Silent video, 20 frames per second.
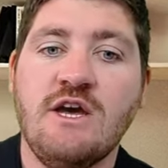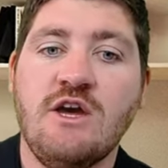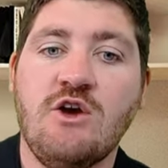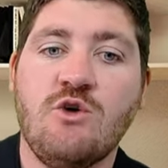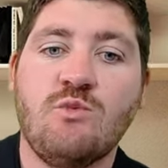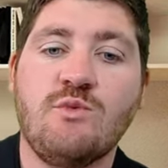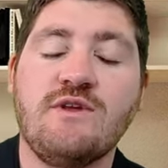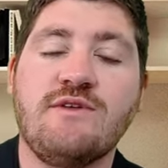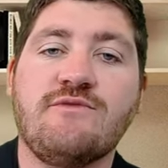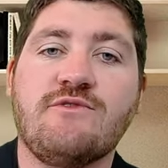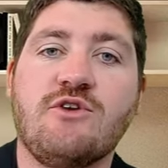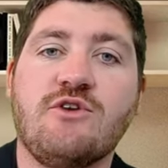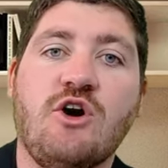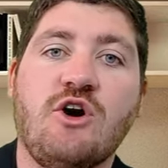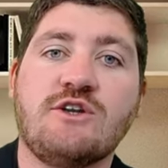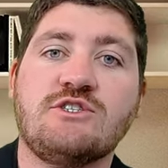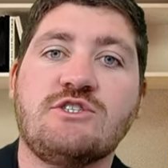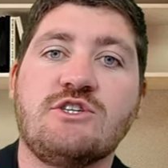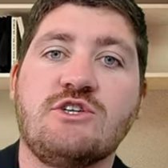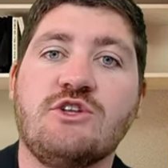we've
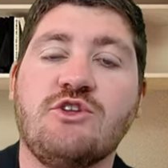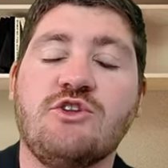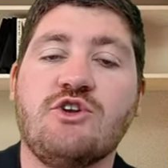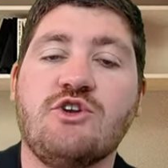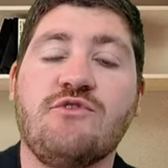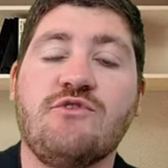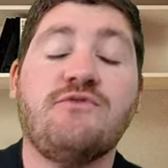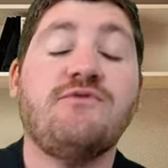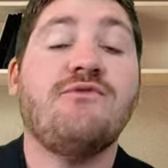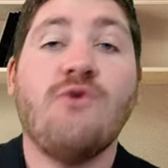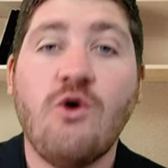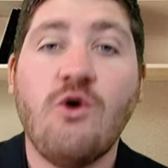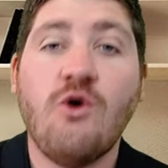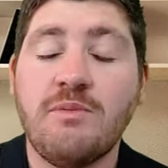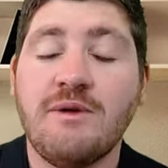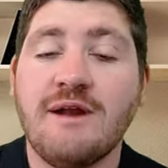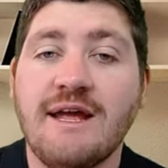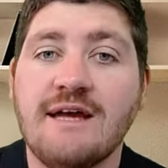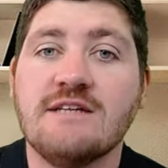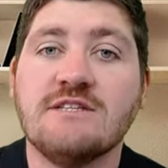got, you know, four
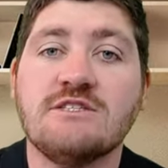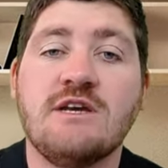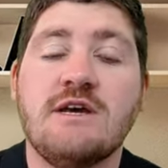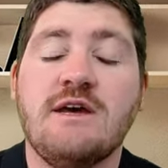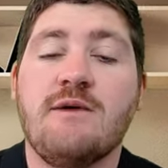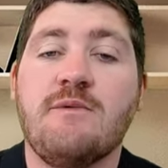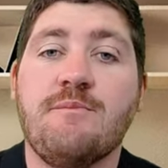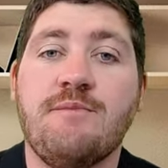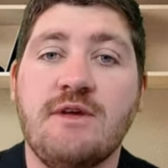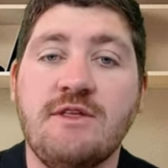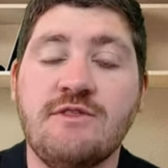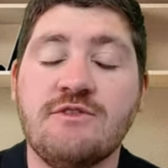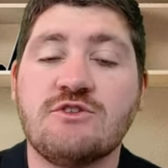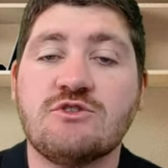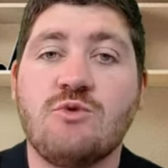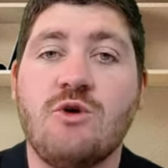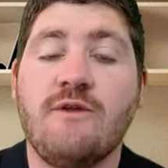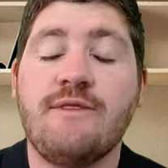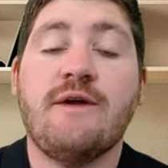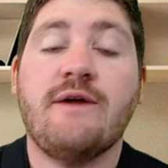players in the
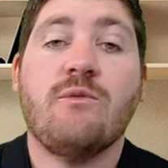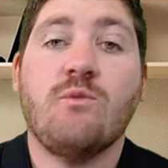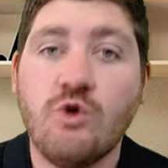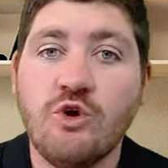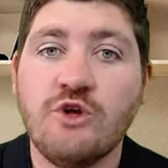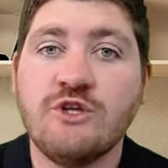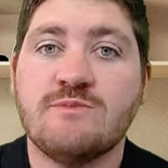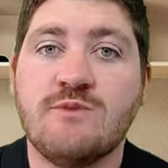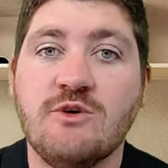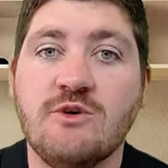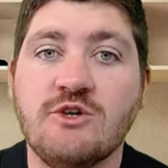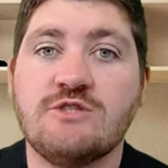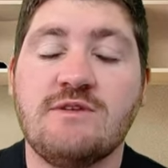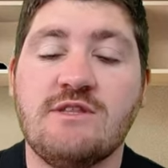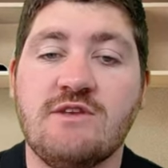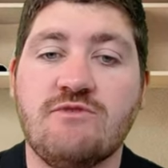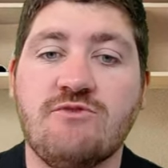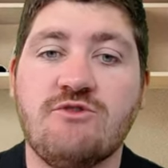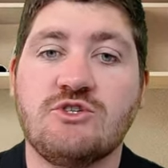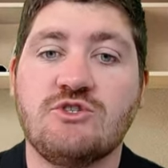squad that weren't supposed to be in
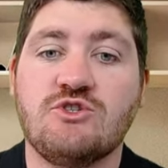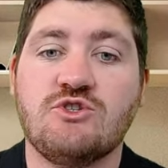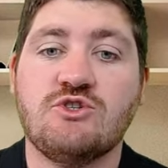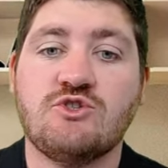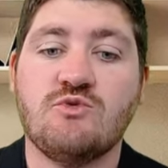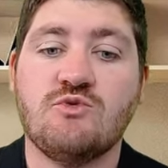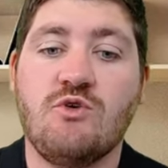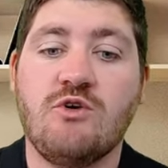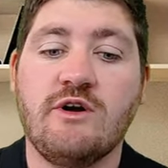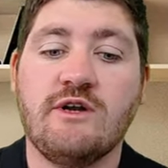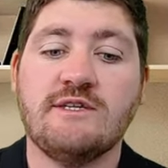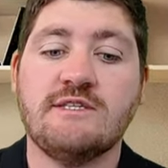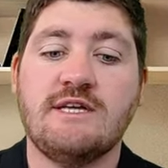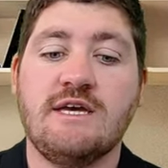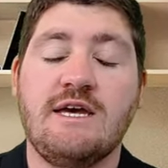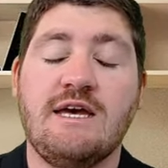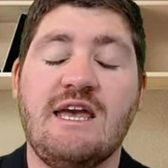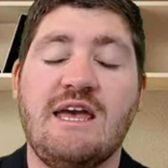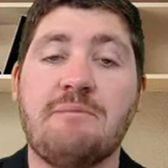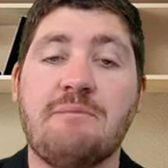the original squad,
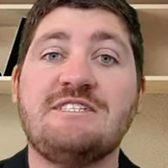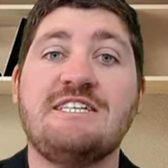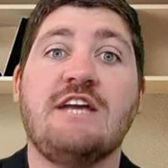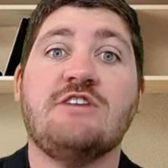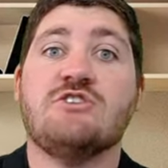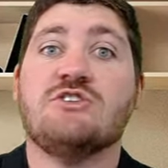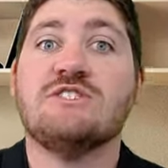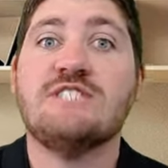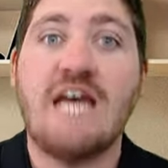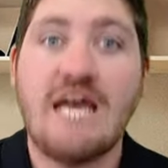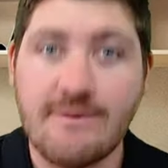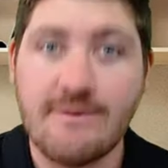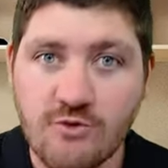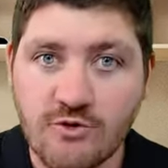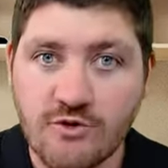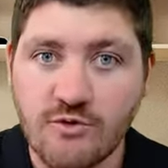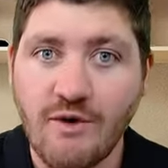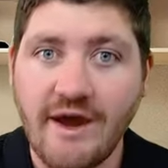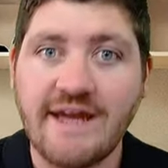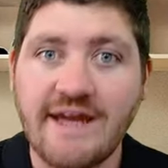a potential debut
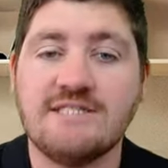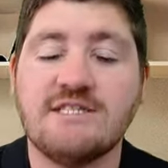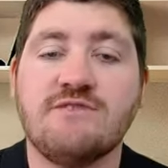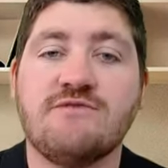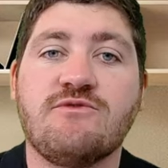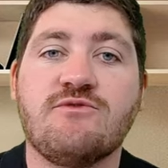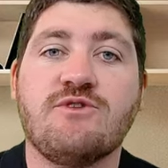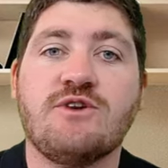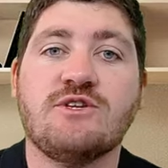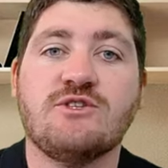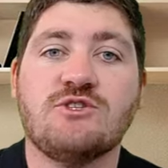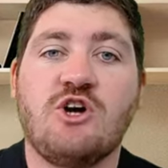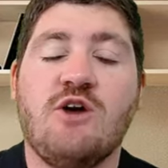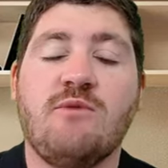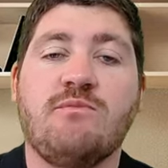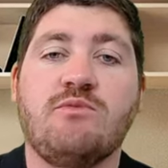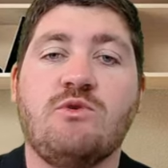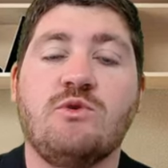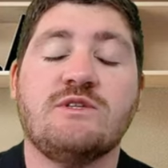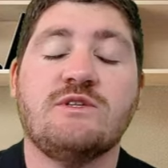in waiting, for
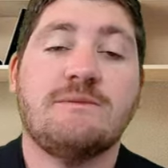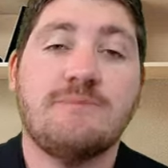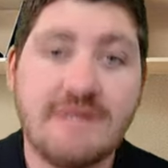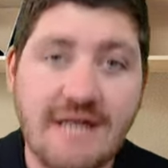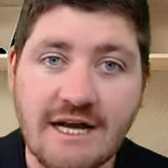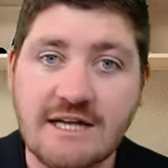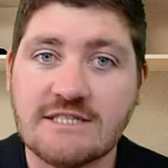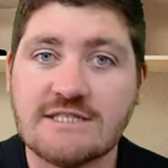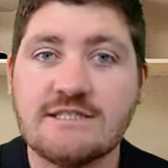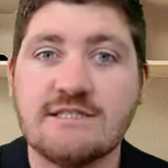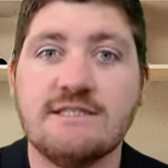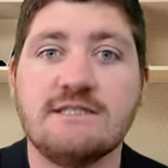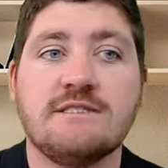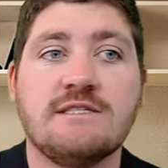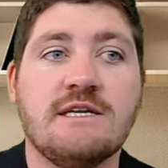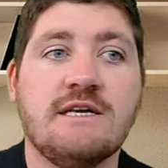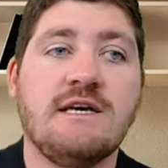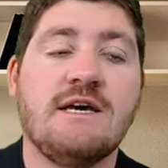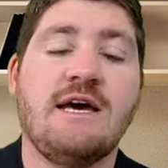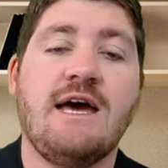example, some youngsters,
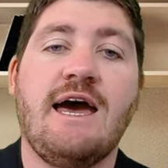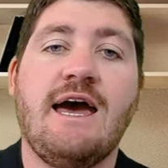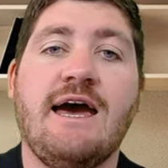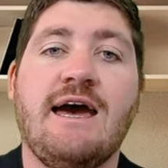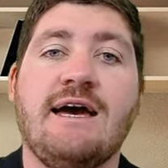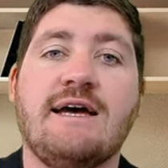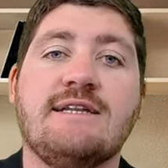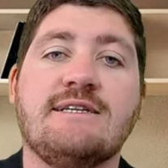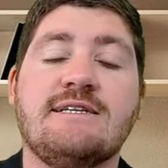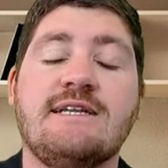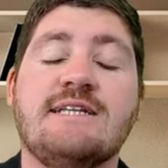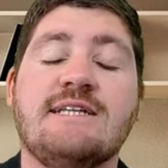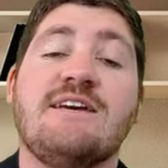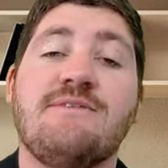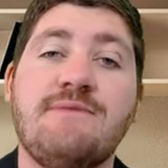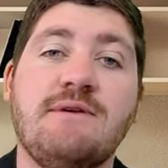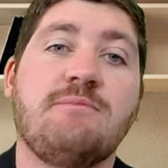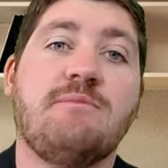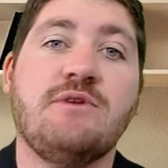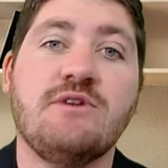and
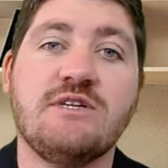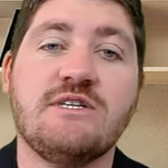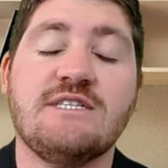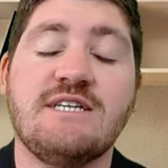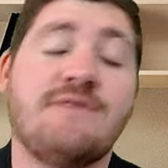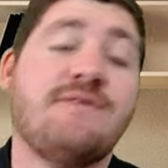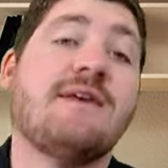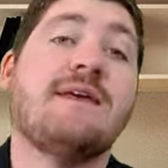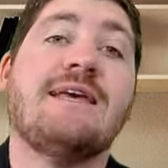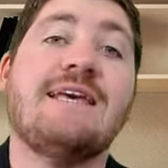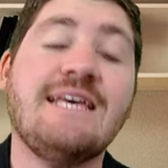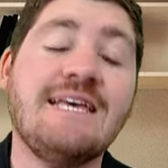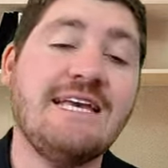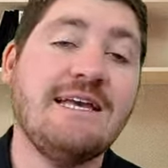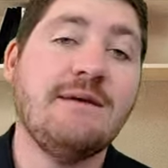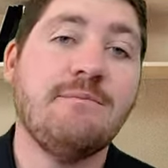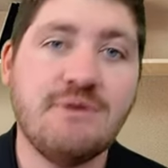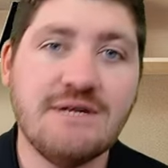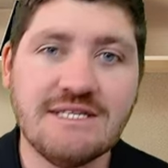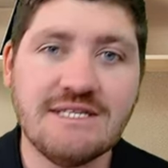definitely building depth in
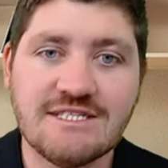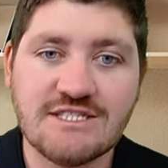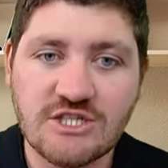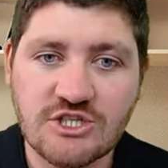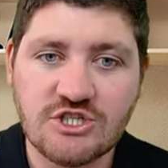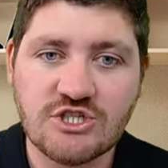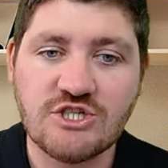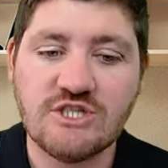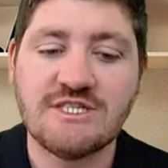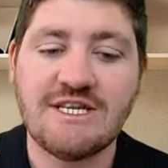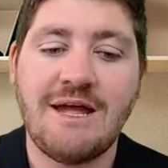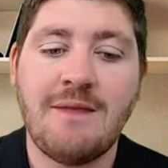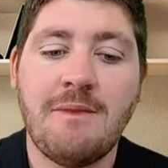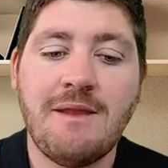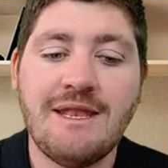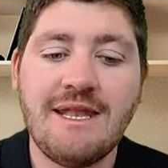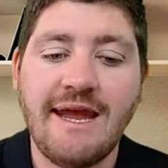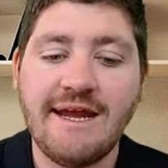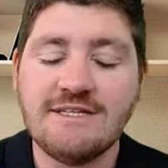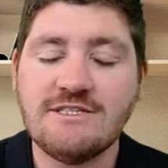key positions. And the
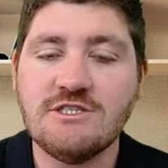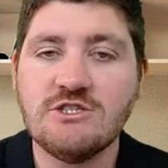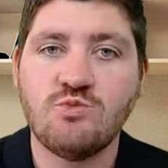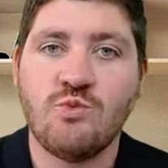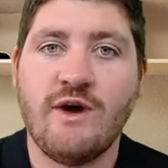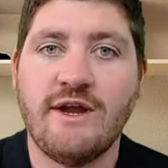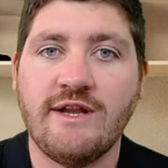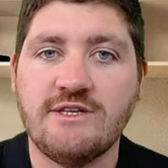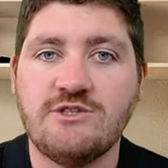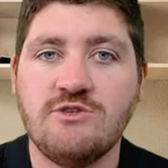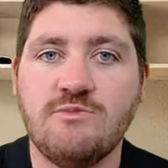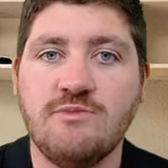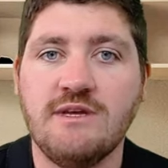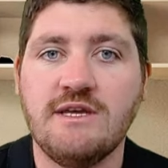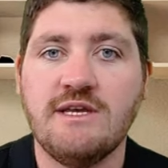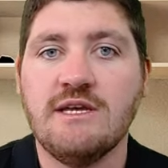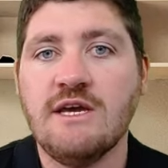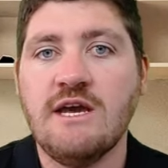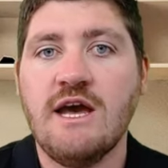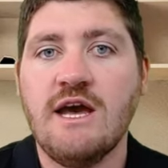latest one to
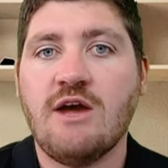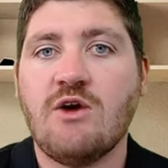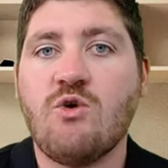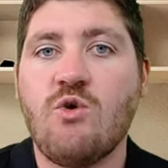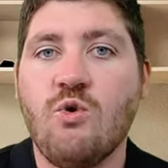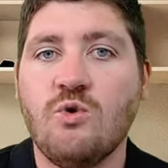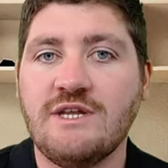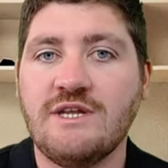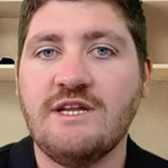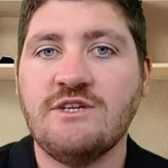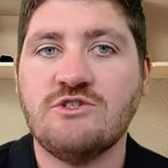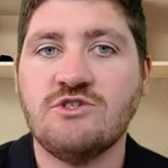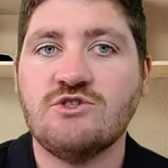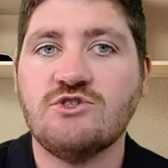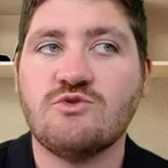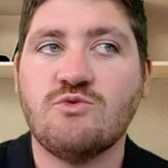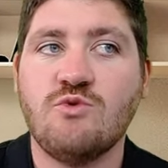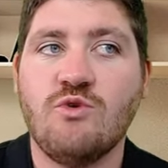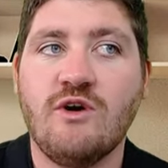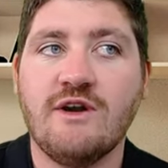be called into the
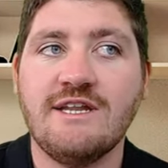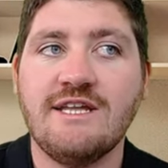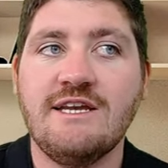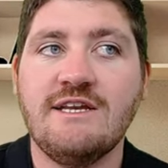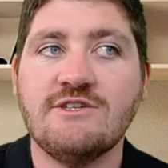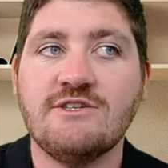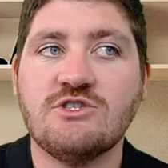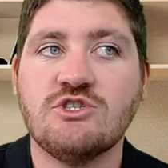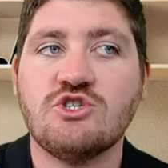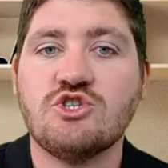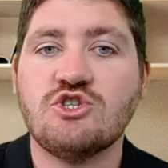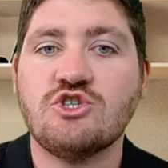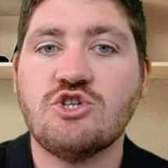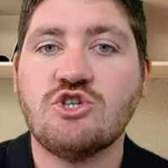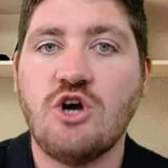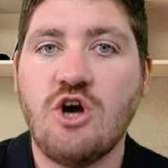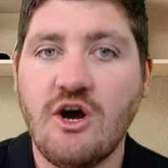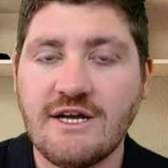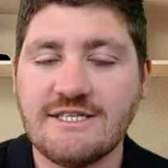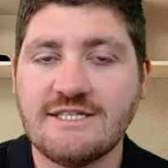squad is
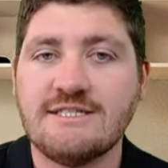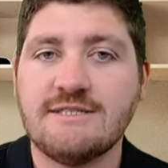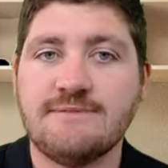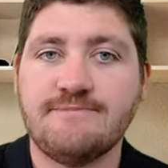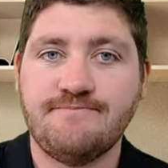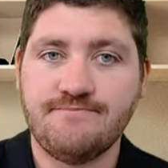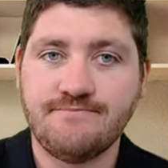Sharks